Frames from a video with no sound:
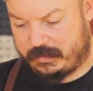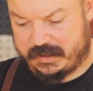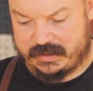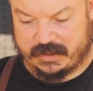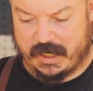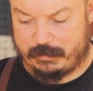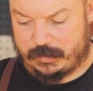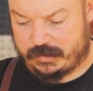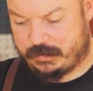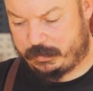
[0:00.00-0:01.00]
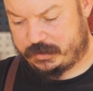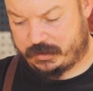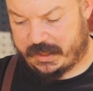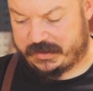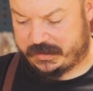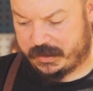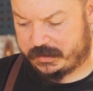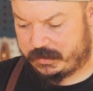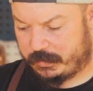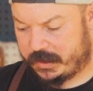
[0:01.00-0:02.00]
This has got multiple trays
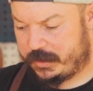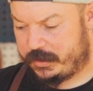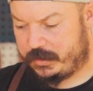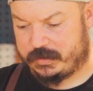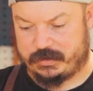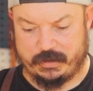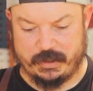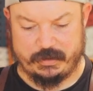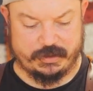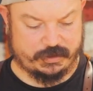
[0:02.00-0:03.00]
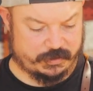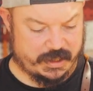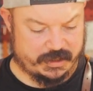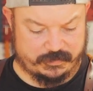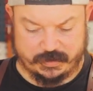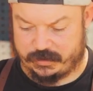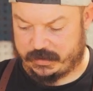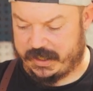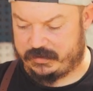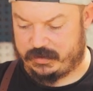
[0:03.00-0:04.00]
here, so what we're gonna do is literally just transfer
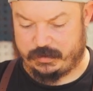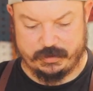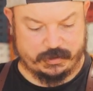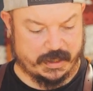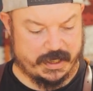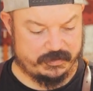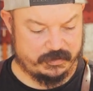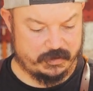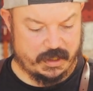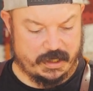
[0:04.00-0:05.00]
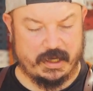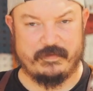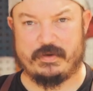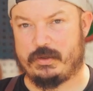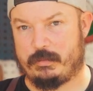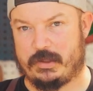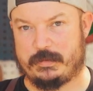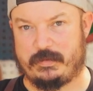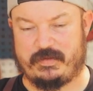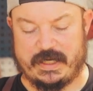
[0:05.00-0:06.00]
straight to the trays. If you're doing
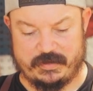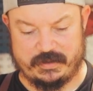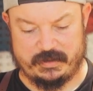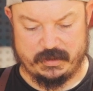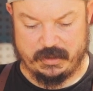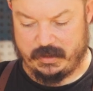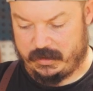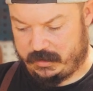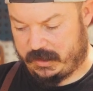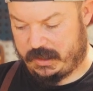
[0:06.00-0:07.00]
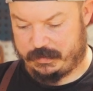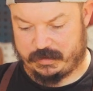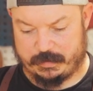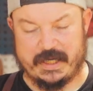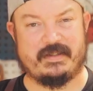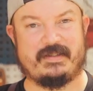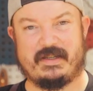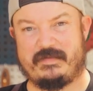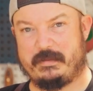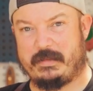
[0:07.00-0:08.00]
multiple flavors, keep your spicy
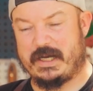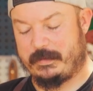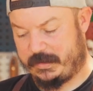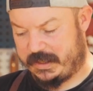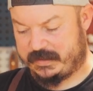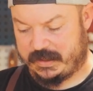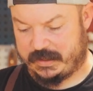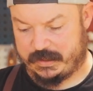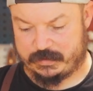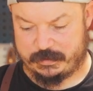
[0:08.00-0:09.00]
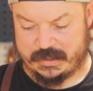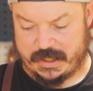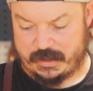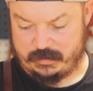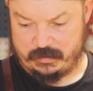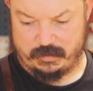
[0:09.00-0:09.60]
stuff at the bottom in case anything drips down.